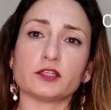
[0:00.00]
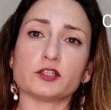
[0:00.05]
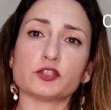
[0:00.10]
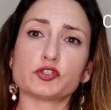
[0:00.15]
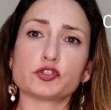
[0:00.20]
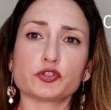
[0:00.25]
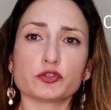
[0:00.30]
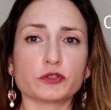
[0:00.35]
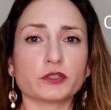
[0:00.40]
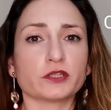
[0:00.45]
it
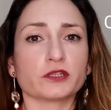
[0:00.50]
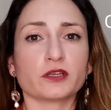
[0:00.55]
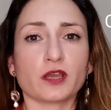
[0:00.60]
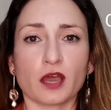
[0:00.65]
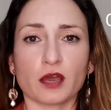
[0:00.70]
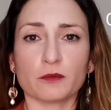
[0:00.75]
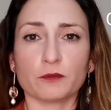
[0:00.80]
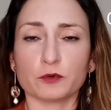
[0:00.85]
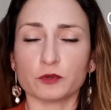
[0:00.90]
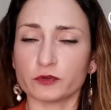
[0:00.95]
shouldn't
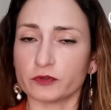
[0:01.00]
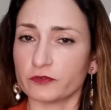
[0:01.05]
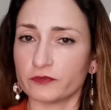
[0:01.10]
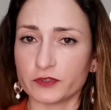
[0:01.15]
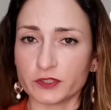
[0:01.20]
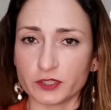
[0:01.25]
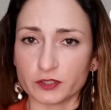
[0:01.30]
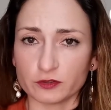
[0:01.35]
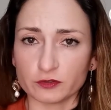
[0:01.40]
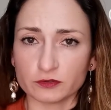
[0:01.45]
come on the
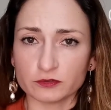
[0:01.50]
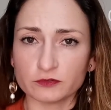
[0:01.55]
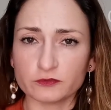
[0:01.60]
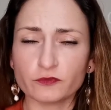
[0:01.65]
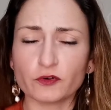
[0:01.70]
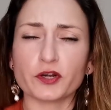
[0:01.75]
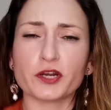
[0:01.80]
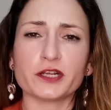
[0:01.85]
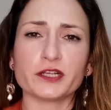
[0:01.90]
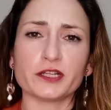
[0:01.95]
video
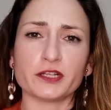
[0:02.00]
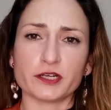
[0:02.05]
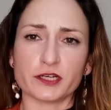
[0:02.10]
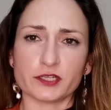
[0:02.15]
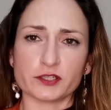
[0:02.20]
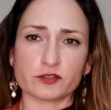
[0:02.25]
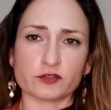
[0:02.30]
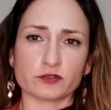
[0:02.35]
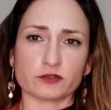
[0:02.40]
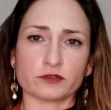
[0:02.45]
for any
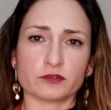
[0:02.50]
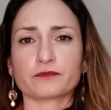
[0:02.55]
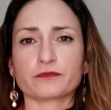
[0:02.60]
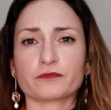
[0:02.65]
reason.